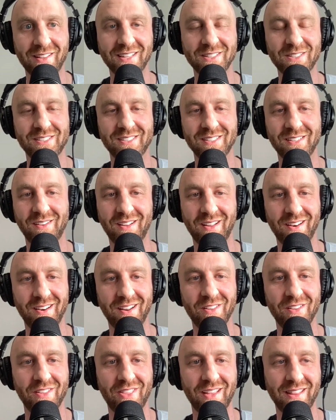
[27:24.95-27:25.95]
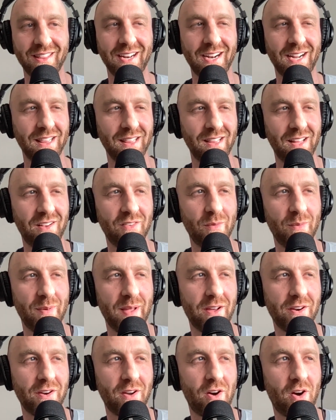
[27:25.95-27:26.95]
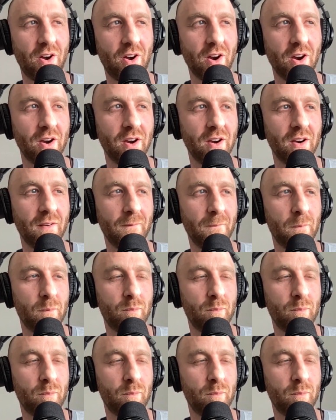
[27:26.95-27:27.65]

and that's another thing that I love about our